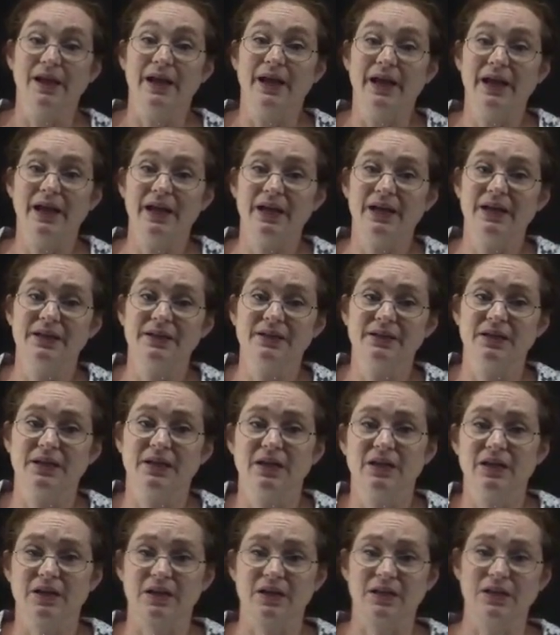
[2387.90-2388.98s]
And
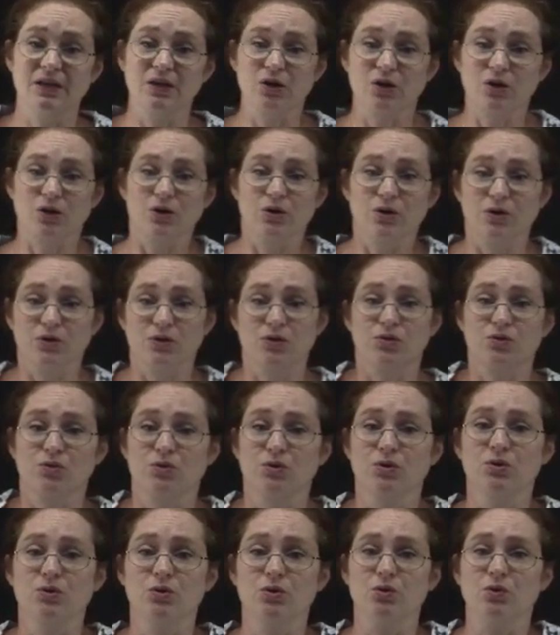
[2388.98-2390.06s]
it can occur
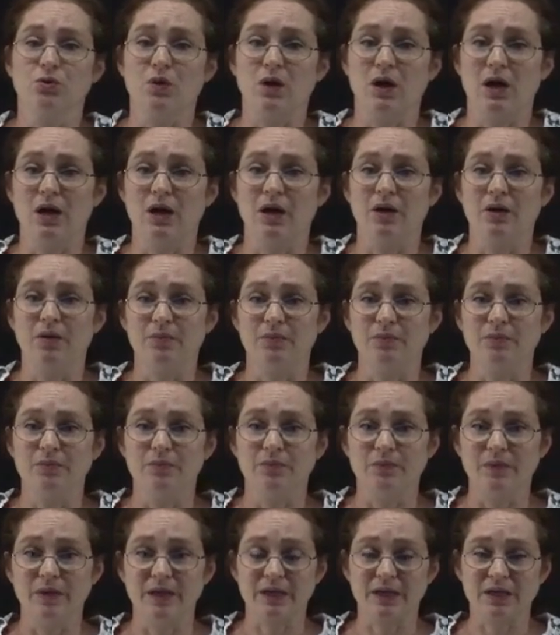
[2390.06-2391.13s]
through um,
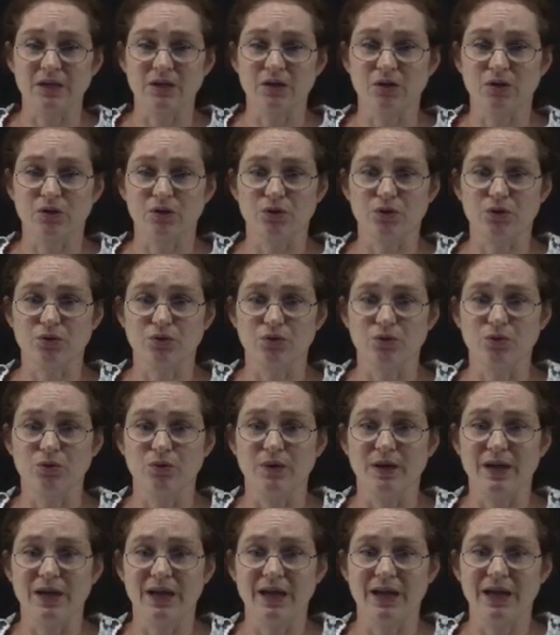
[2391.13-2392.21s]
it can occur through
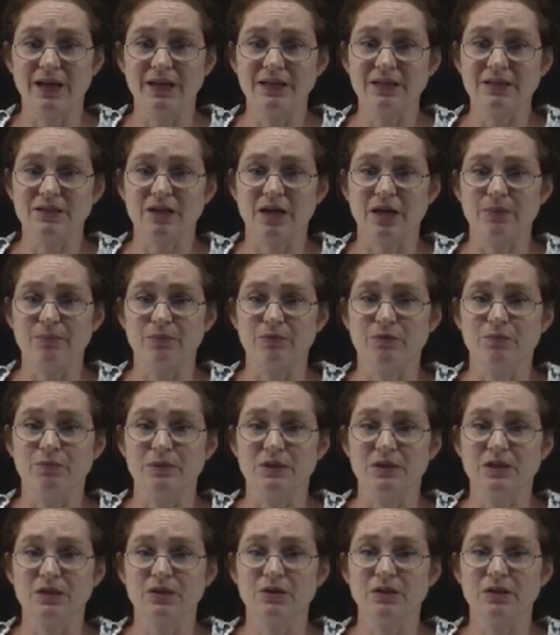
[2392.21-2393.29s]
any type of
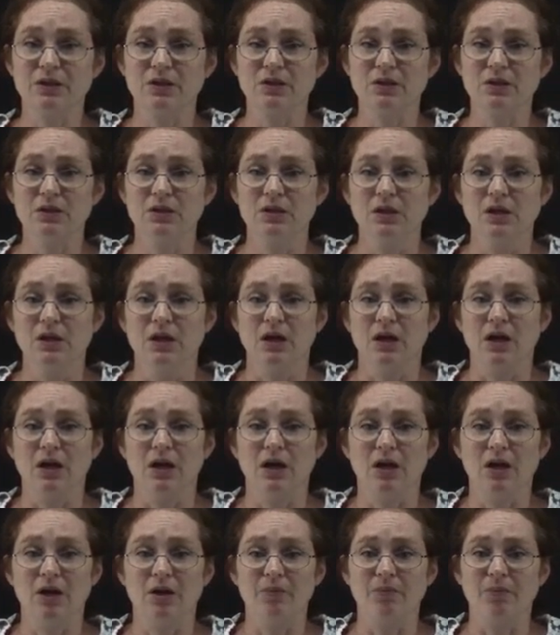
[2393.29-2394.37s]
material.
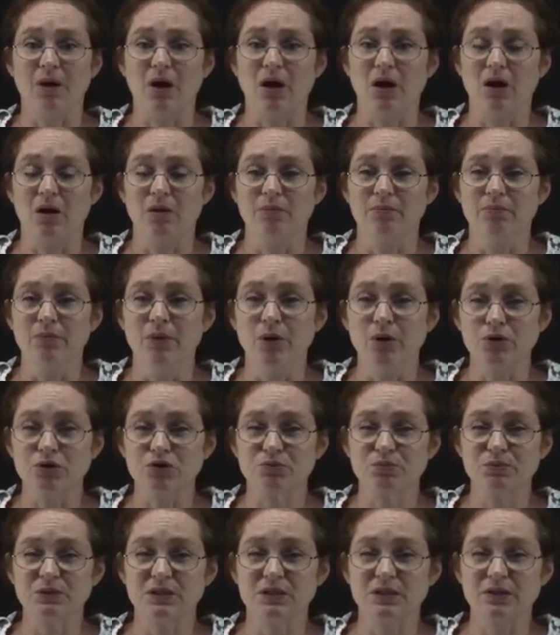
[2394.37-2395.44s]
Um,
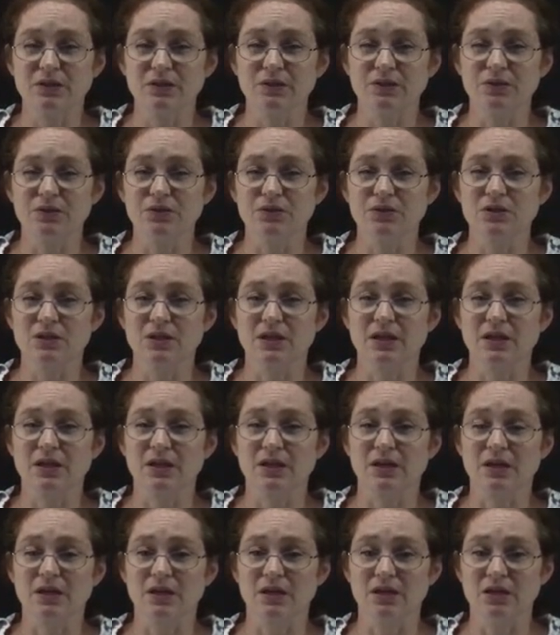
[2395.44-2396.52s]
most materials
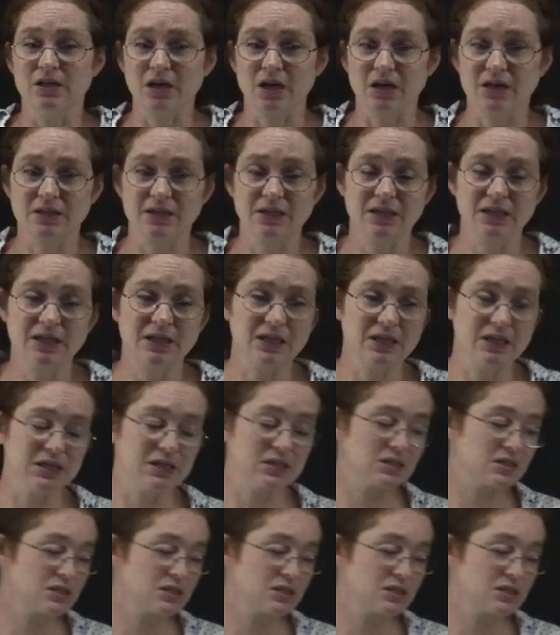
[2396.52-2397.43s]
conduct heat